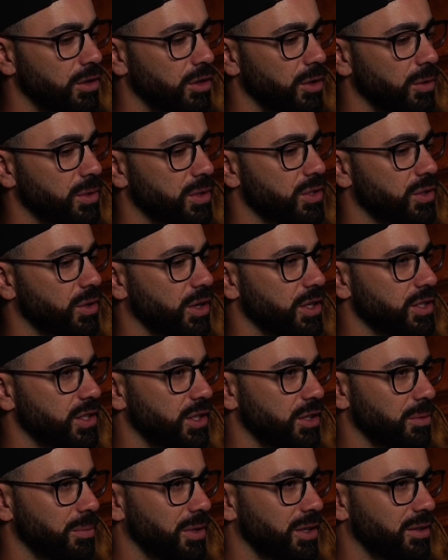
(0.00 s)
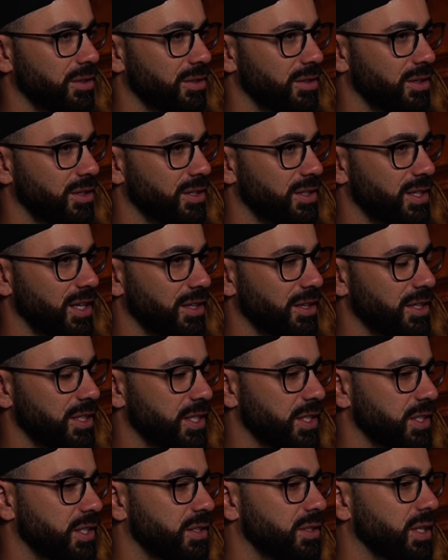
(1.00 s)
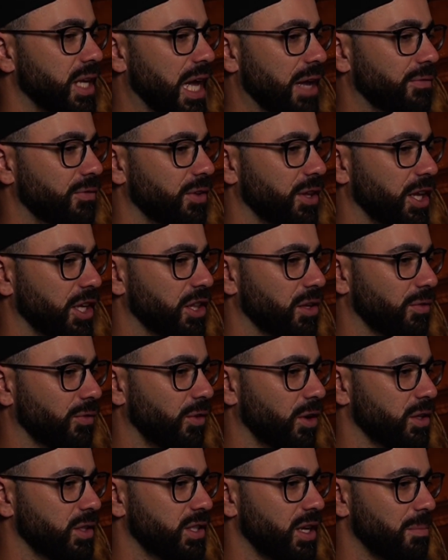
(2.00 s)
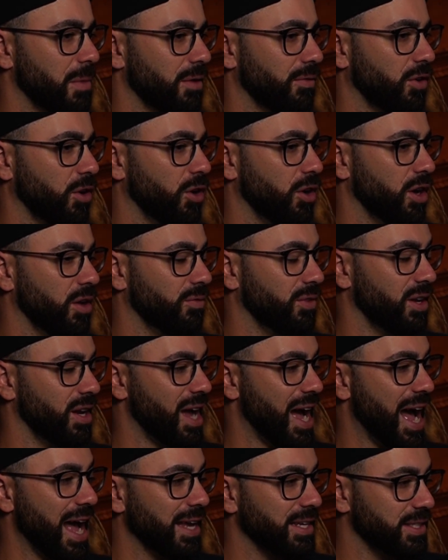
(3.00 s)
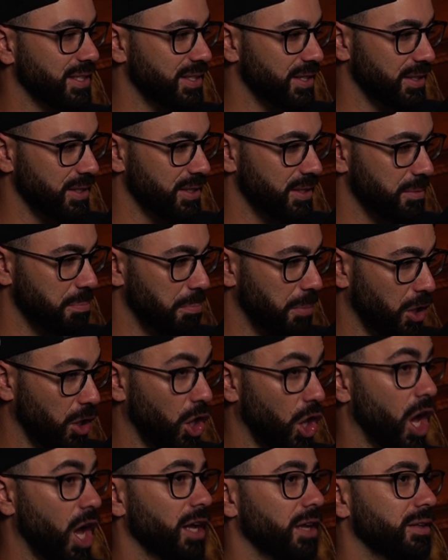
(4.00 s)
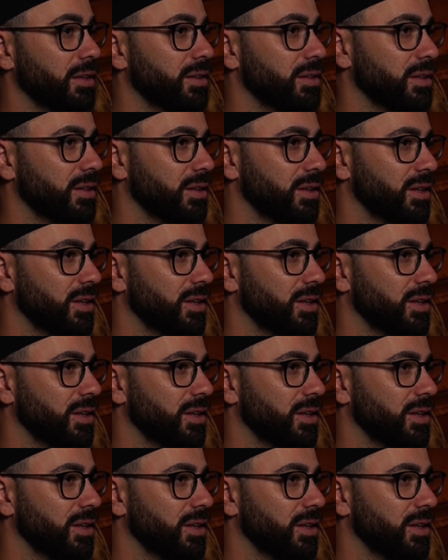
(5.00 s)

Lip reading: You know what's crazy to me is that this is, I feel like, the first time I've heard of an ISIS plot